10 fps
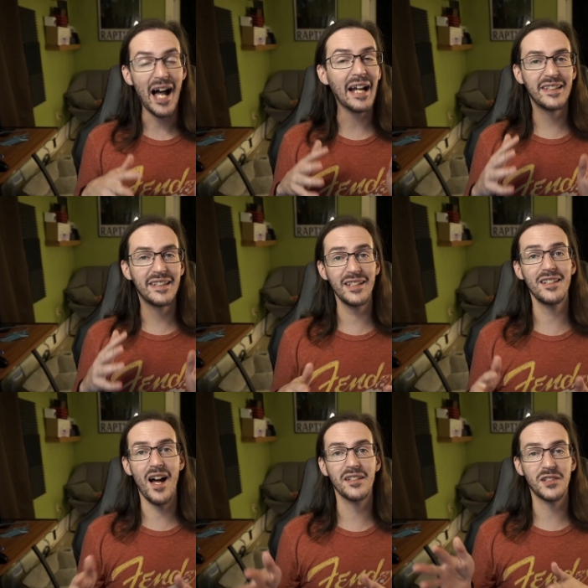I did
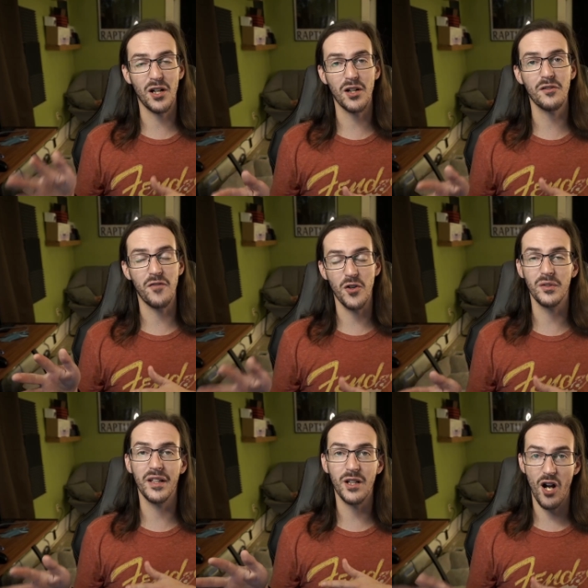not turn
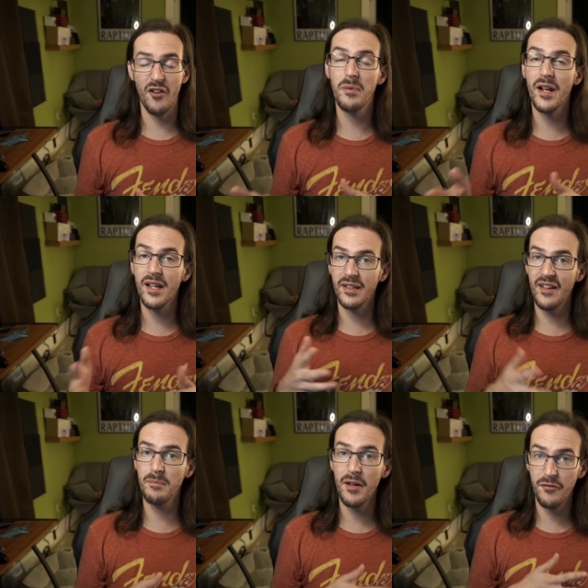Phone Link off, but I
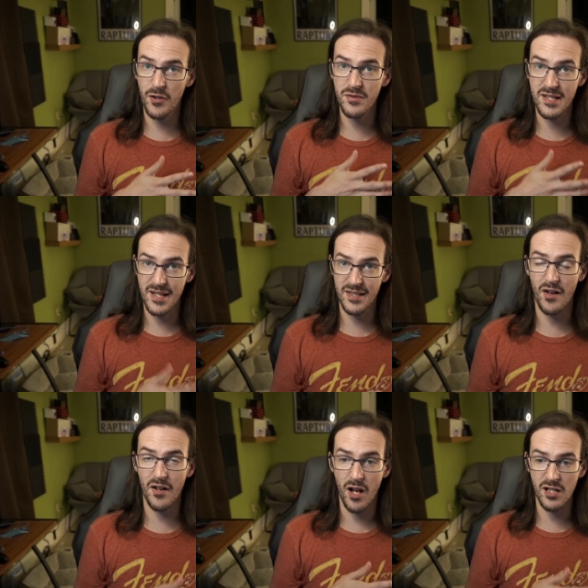let my phone sit
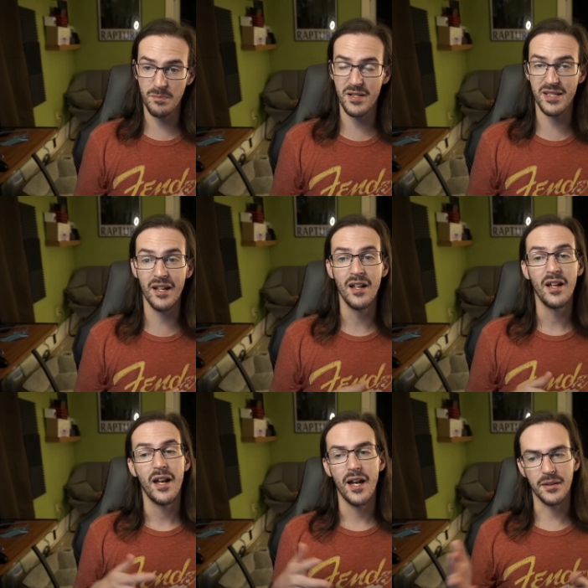there at 100%.
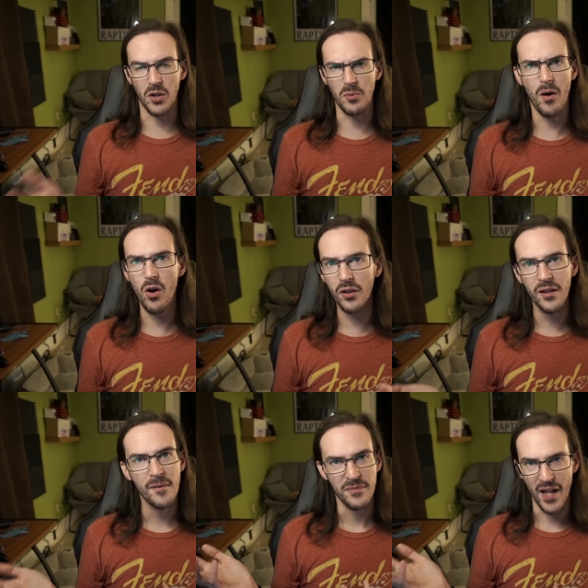And lo and
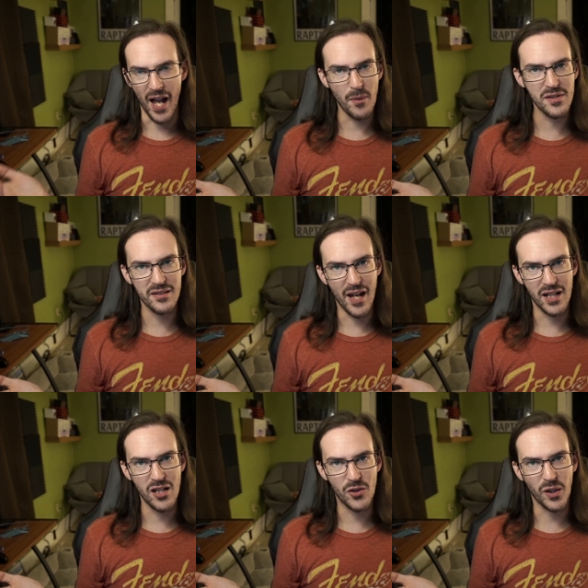behold, I was at
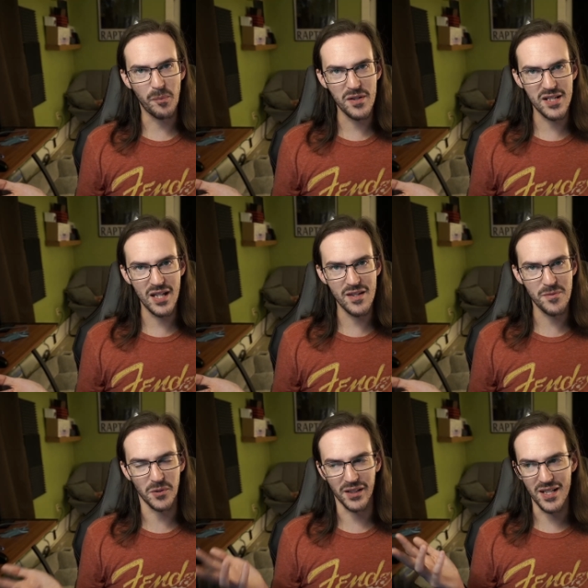93%
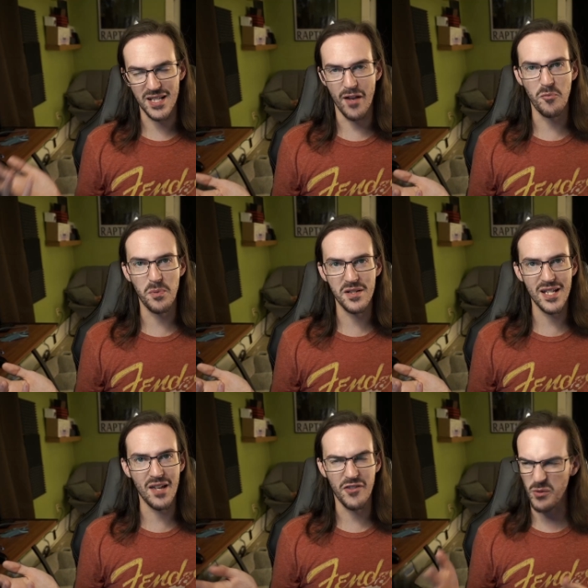this morning,
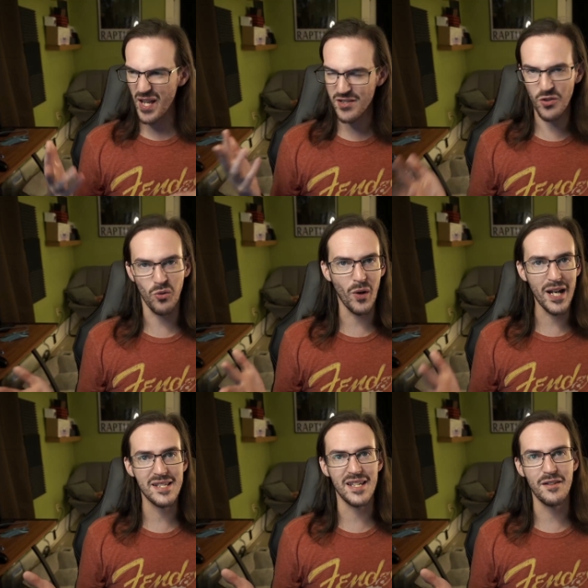7%. That's
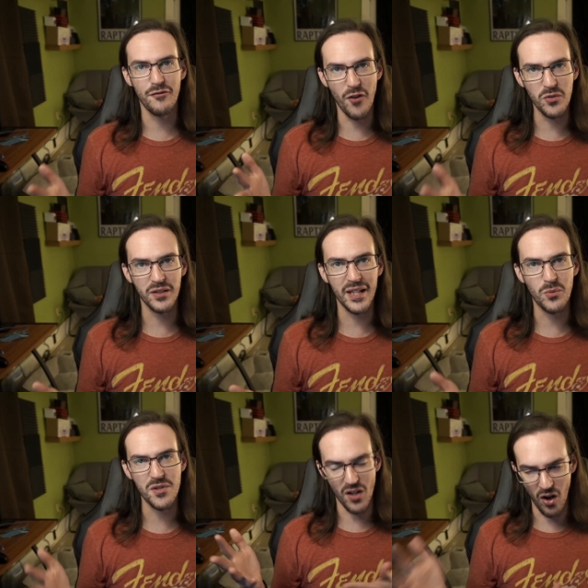crazy. Phone
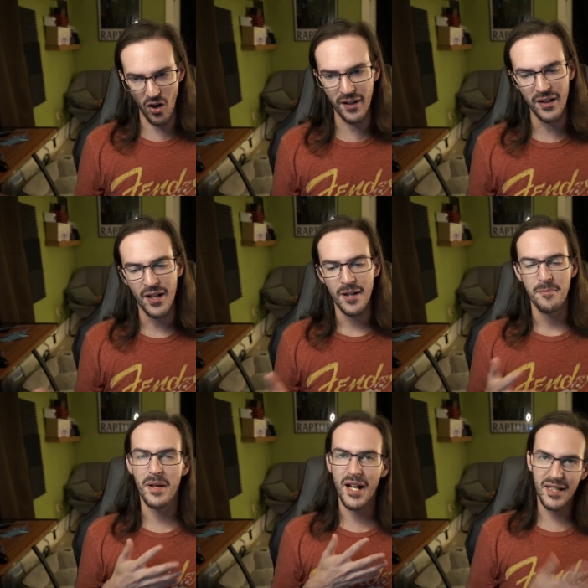Link was on,
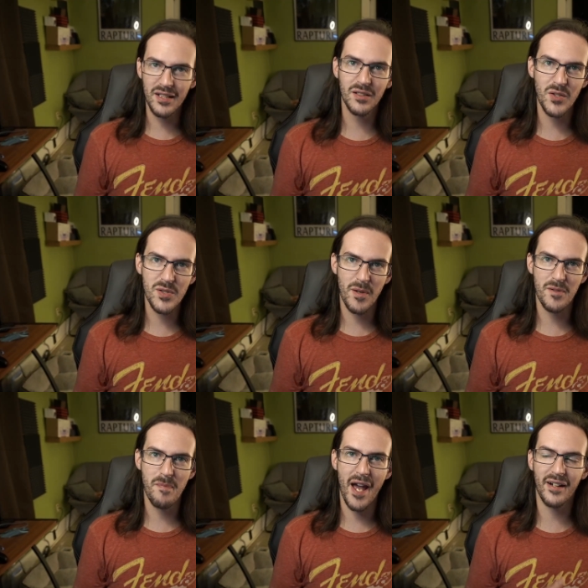but I didn't lose
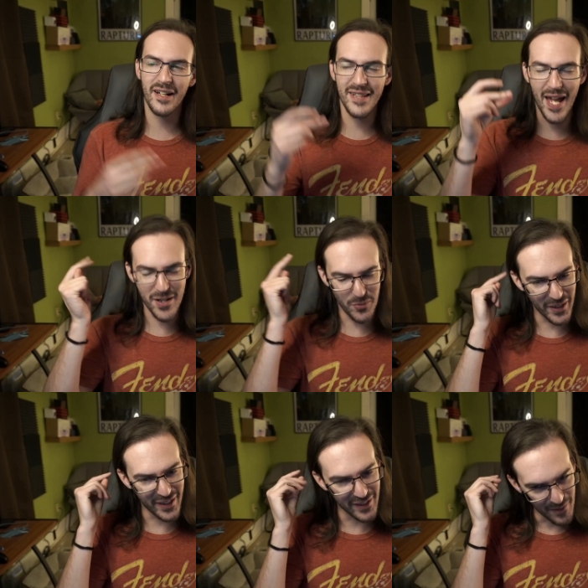much battery. That is
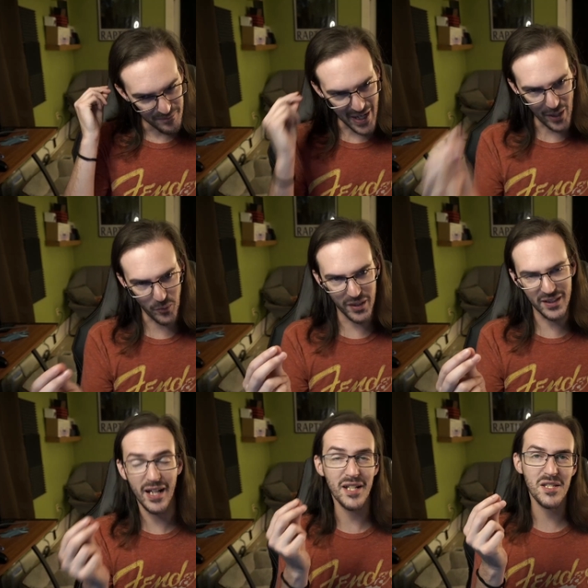when I
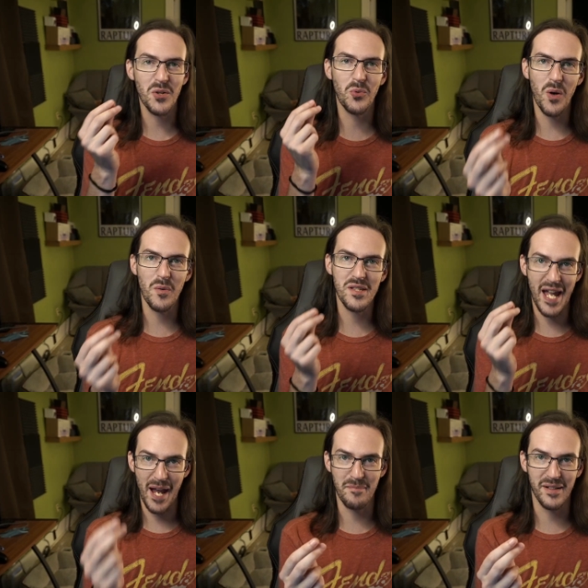realized what was
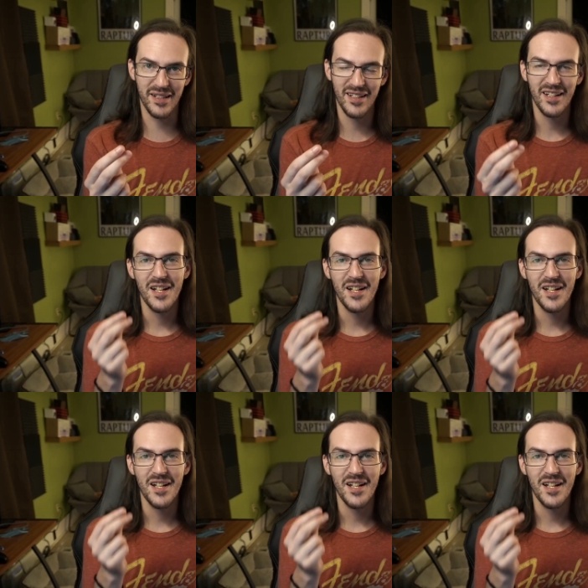happening.